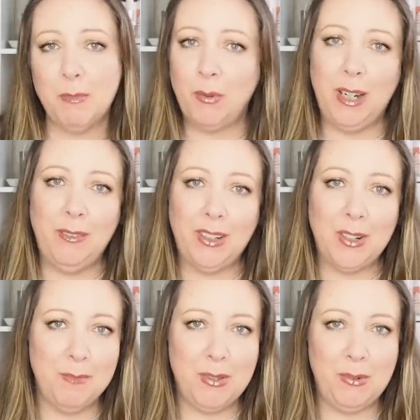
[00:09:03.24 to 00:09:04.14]
them away when it
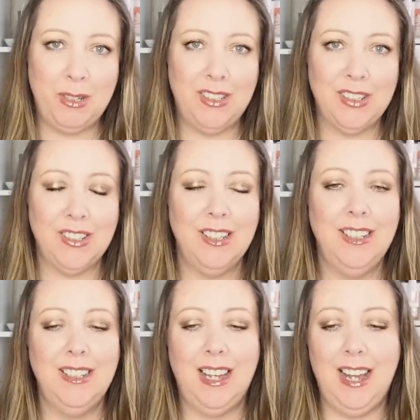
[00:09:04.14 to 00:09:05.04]
comes to winter.
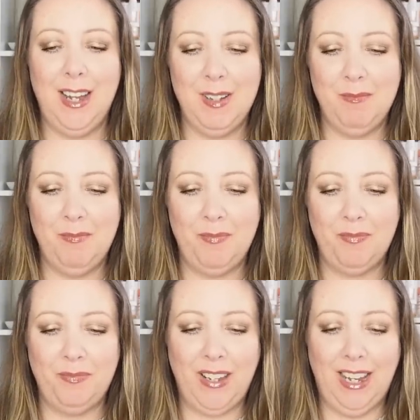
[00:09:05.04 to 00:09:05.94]

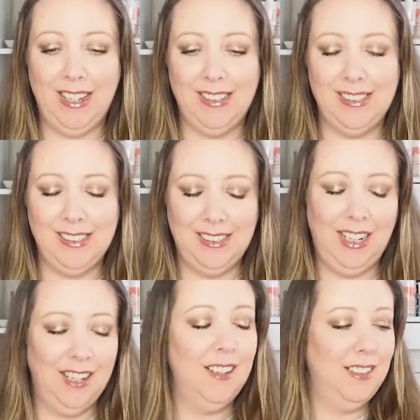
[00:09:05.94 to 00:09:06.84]
And
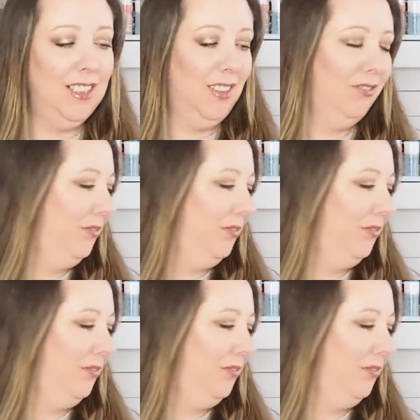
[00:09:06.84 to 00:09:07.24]
yeah, I know.